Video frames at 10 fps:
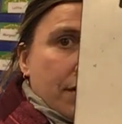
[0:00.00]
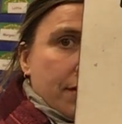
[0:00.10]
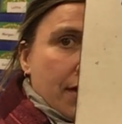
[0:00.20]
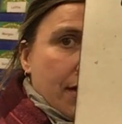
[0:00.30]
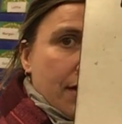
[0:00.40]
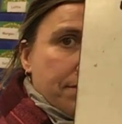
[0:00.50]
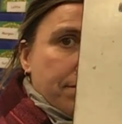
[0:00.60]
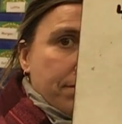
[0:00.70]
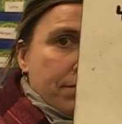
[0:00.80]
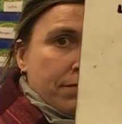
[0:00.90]
Ta-da!
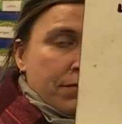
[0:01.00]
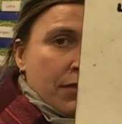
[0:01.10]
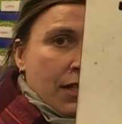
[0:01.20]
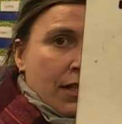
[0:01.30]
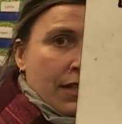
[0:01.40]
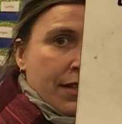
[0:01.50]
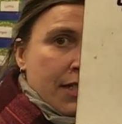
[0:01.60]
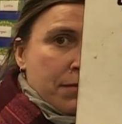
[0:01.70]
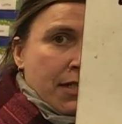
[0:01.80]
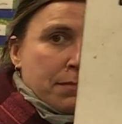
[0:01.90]

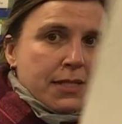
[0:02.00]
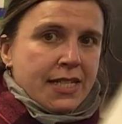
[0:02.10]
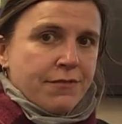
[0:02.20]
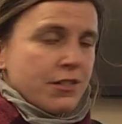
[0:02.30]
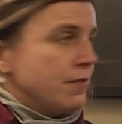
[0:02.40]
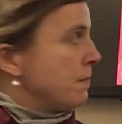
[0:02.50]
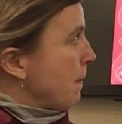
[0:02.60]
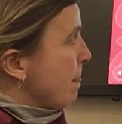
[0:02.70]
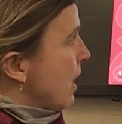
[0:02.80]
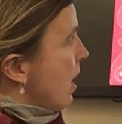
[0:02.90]
There's my number 7.
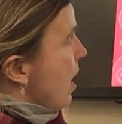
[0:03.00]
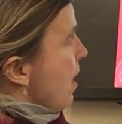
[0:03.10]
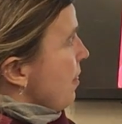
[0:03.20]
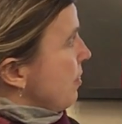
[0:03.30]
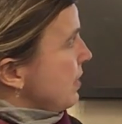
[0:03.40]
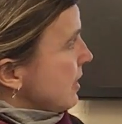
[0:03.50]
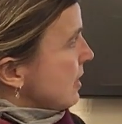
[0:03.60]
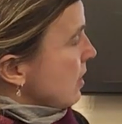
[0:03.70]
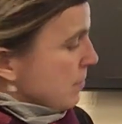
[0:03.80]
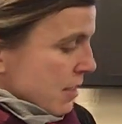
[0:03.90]
This
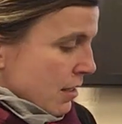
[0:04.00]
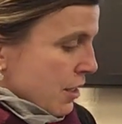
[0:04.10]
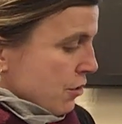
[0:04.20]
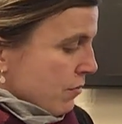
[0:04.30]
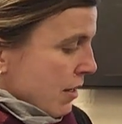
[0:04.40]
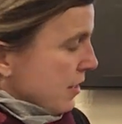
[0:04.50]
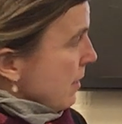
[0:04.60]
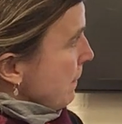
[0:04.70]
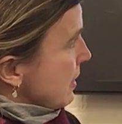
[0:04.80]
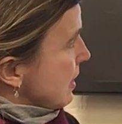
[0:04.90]
time I'd like you to write the
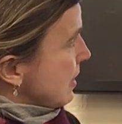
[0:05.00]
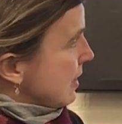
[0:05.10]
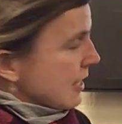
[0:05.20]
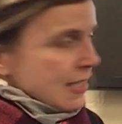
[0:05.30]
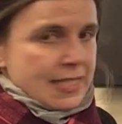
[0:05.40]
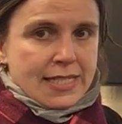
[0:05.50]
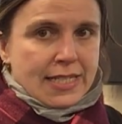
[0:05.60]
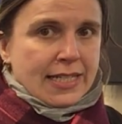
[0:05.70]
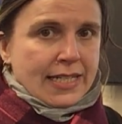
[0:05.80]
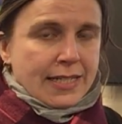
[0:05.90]
number
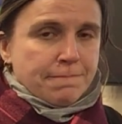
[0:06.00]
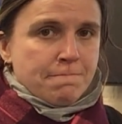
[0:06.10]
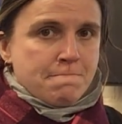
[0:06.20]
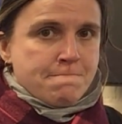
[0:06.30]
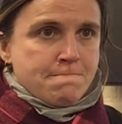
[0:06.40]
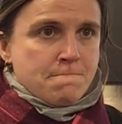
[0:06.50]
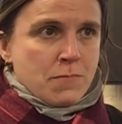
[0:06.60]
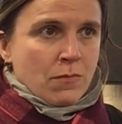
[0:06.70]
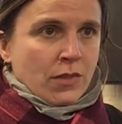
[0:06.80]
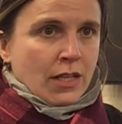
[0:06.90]
16.
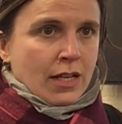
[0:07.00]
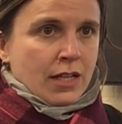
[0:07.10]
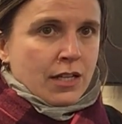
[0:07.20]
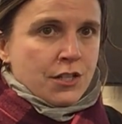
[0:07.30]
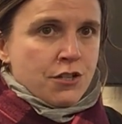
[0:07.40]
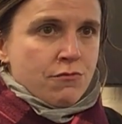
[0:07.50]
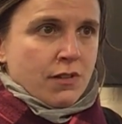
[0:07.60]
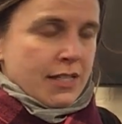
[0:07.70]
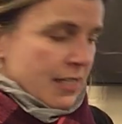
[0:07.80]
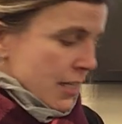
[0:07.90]
Can you
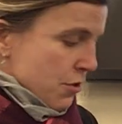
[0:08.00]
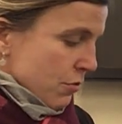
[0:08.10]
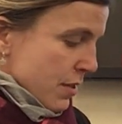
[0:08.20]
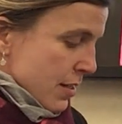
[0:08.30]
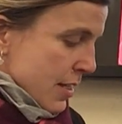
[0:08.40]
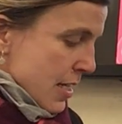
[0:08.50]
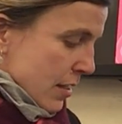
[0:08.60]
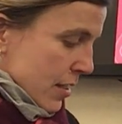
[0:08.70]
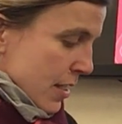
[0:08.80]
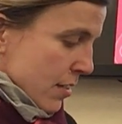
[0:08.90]
write it in your
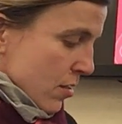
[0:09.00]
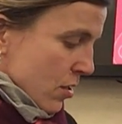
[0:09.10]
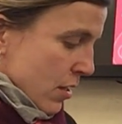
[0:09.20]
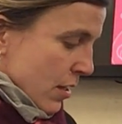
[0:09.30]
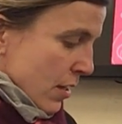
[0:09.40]
neatest